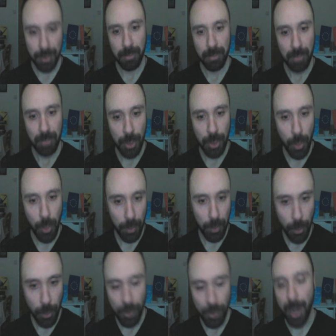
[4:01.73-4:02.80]
you go with
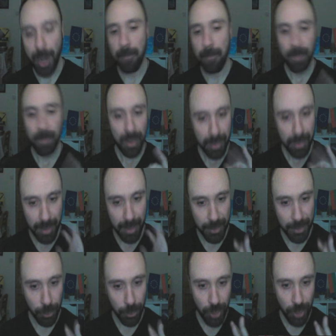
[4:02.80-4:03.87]
Warcry. That's
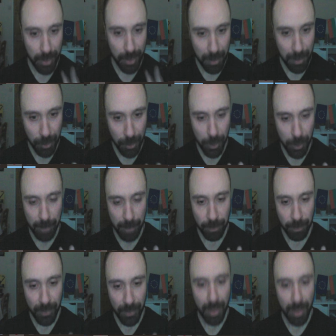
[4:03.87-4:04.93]
your shout number 3.
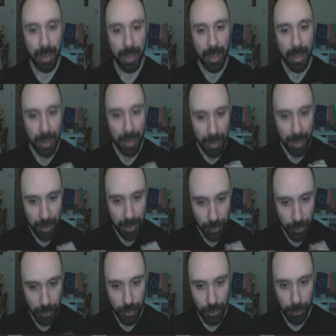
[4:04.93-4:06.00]
As
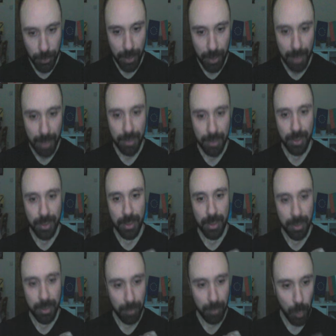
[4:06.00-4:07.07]
soon as you do that,
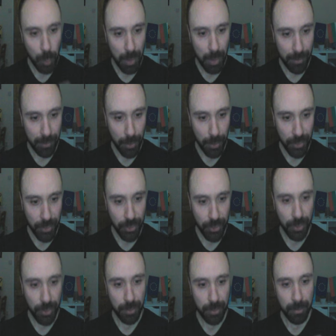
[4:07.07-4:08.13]
booming
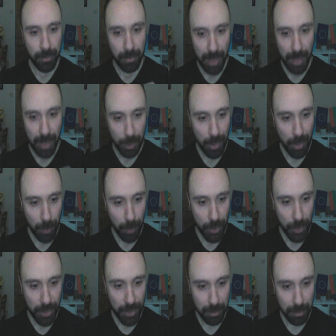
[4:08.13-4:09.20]
voice, get 1
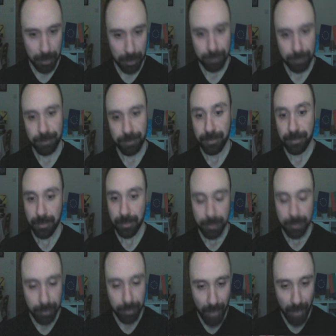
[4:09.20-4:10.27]
point up
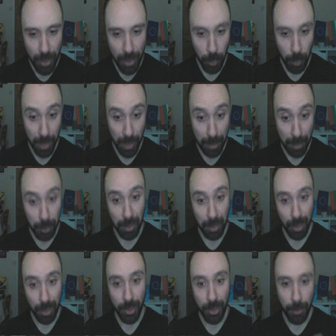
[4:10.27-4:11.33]
to be able to
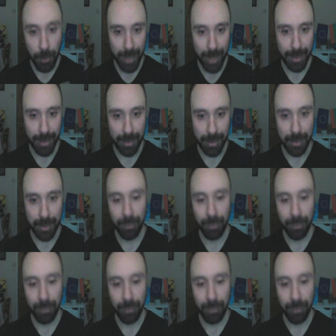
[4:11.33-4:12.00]
unlock Raid Leader.